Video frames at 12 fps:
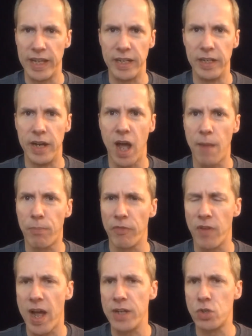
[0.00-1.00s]
They did not
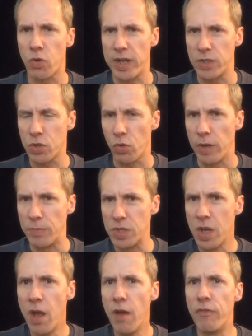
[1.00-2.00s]
provide
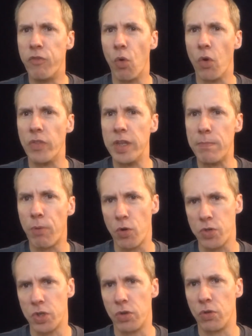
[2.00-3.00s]
transcripts for the
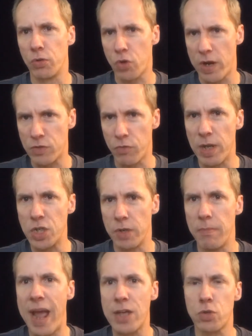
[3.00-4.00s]
Personal
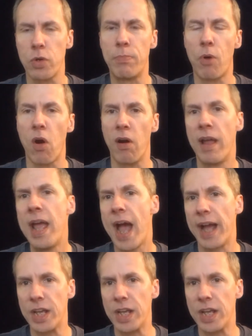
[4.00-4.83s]
Transformation Mastery part.